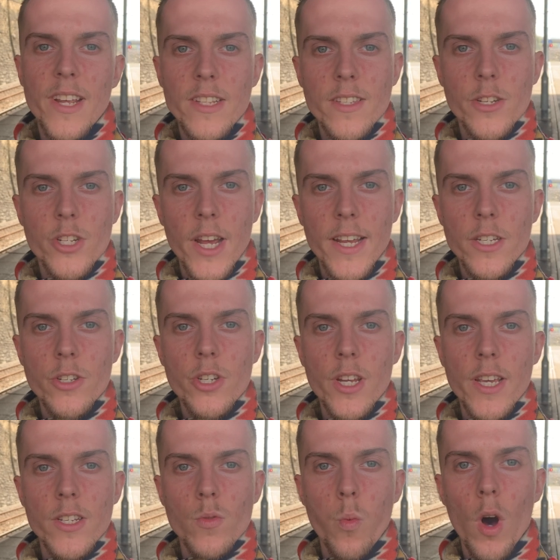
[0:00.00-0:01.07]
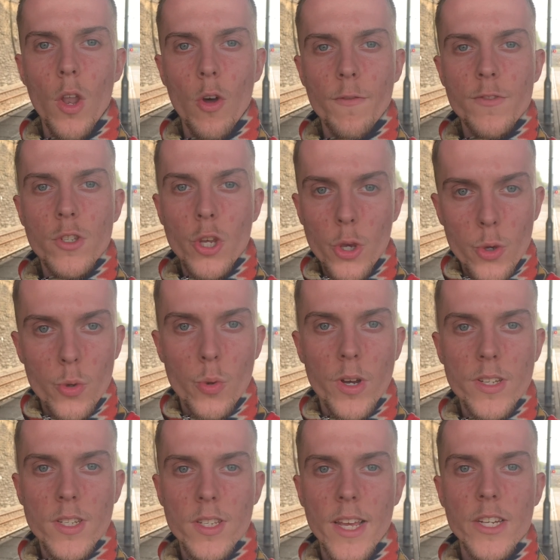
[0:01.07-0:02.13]
Interchange is one of two
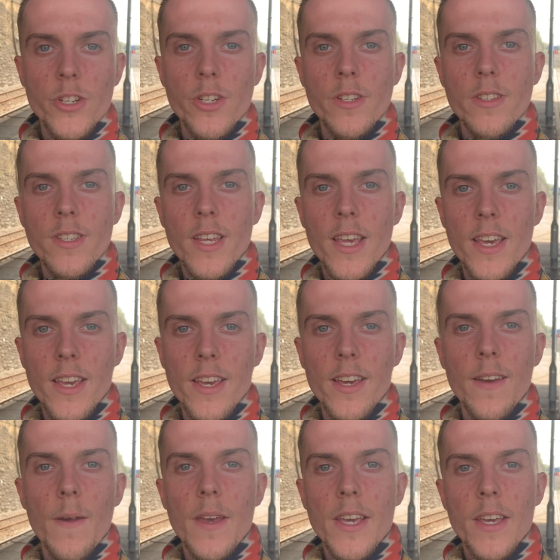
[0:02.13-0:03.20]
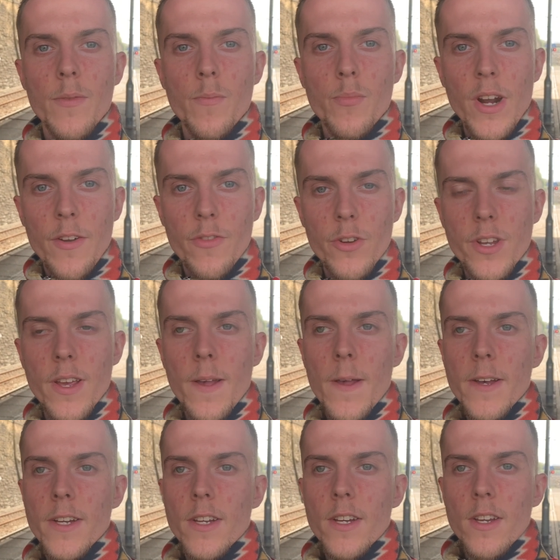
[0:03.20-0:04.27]
stations here in Bradford,
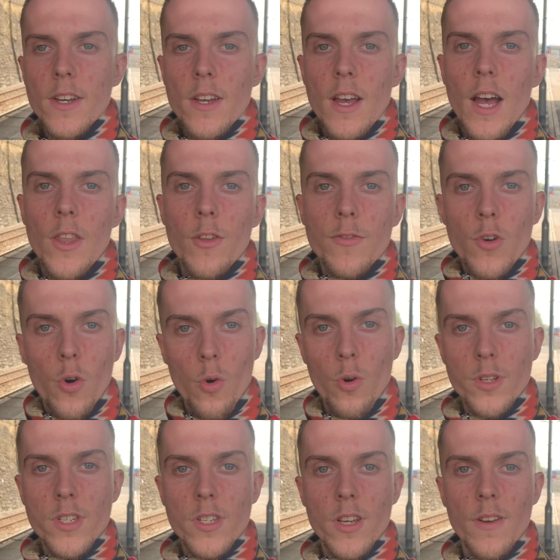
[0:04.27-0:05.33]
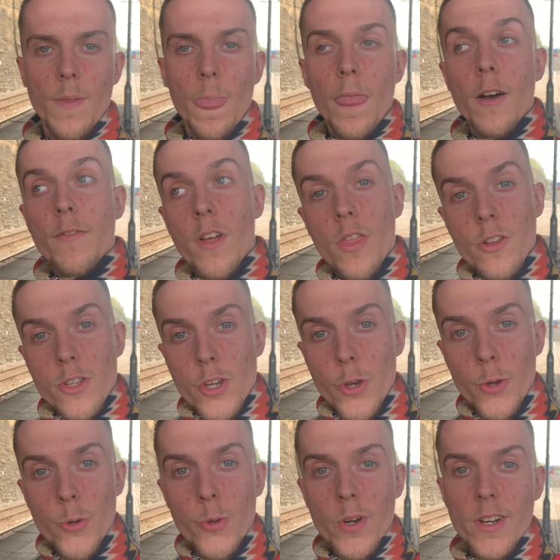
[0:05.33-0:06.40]
and of course I've done the
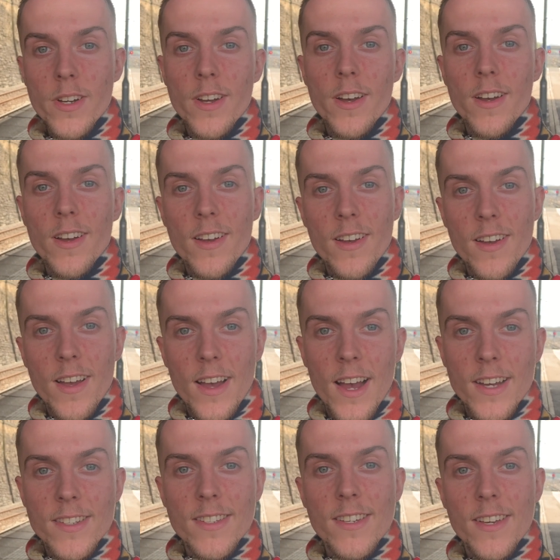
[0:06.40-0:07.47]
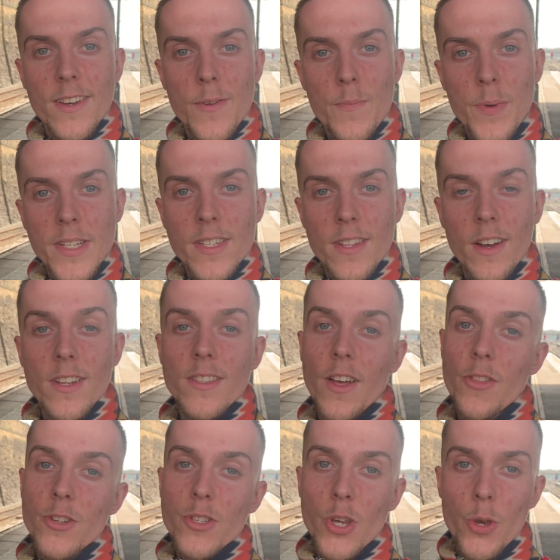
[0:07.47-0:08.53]
two at Vista, done
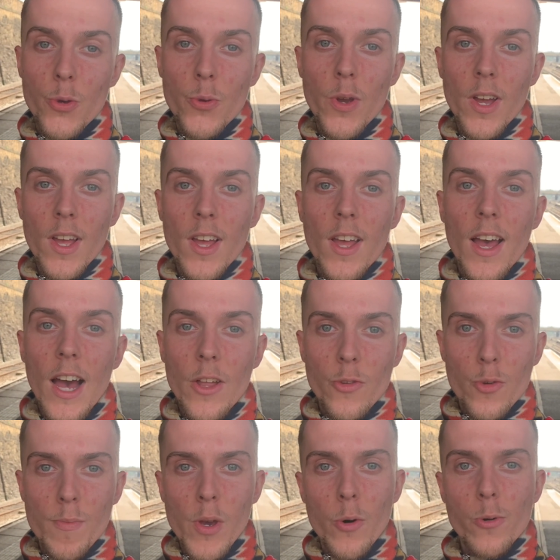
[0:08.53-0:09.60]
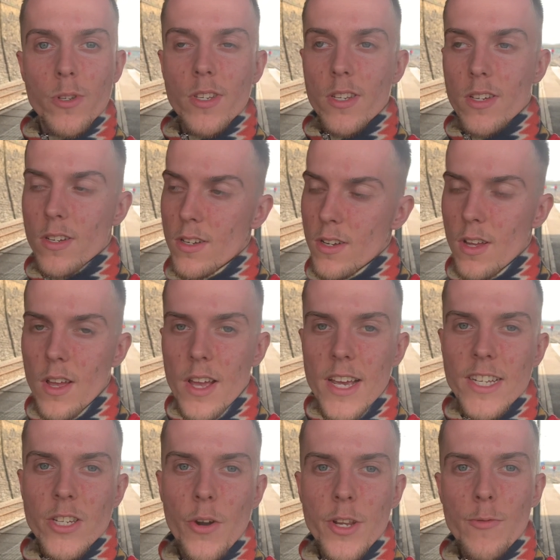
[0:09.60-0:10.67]
the two at New Mills.
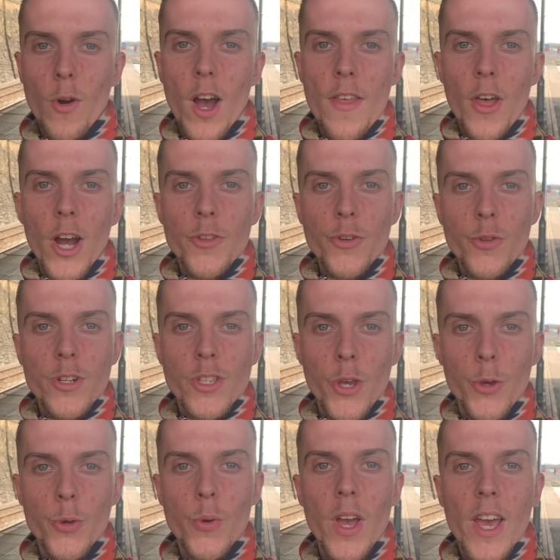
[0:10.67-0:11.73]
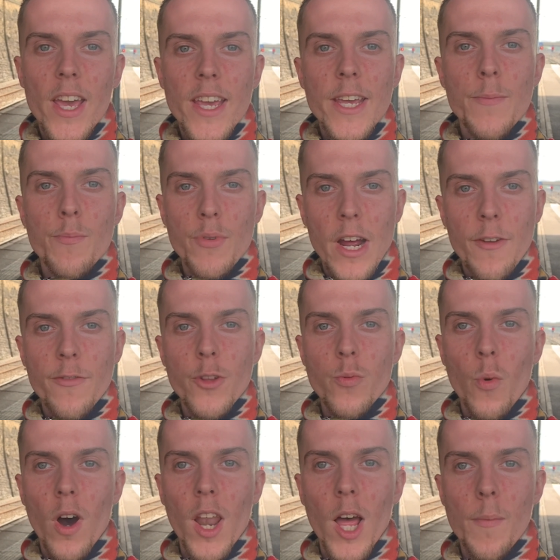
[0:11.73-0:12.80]
It's only right that I do the two in Bradford
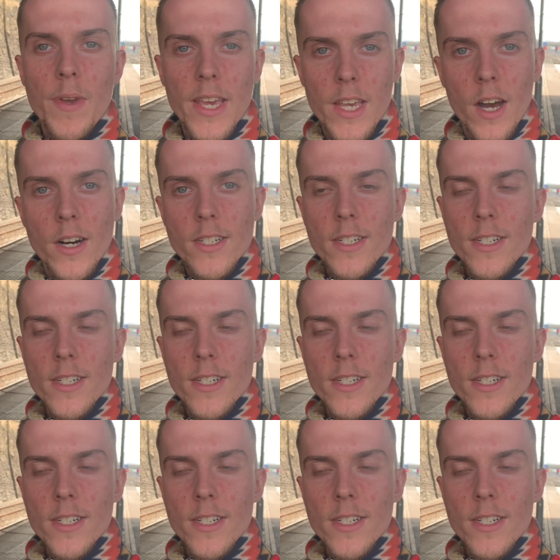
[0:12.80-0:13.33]
while I'm here.